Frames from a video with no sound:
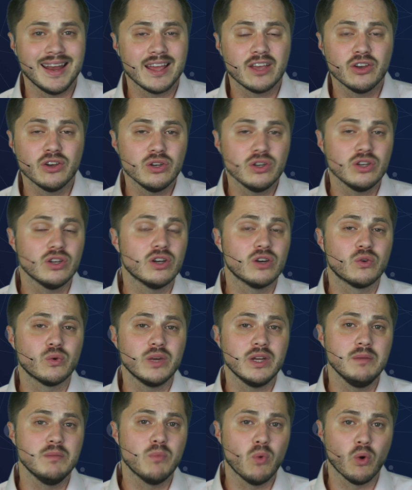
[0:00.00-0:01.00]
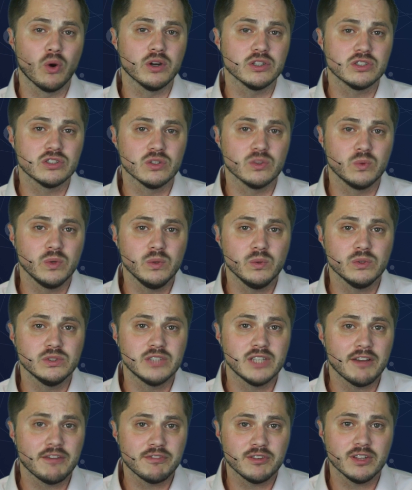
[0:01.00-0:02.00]
And I couldn't agree more. So we will
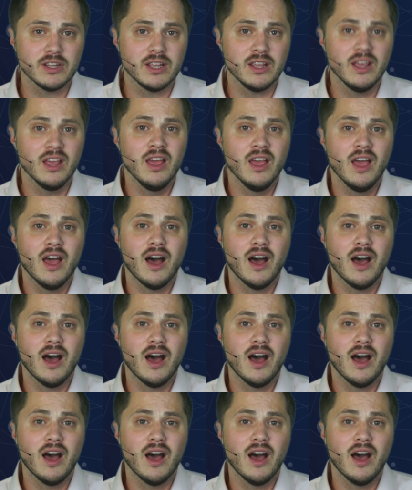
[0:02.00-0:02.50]
definitely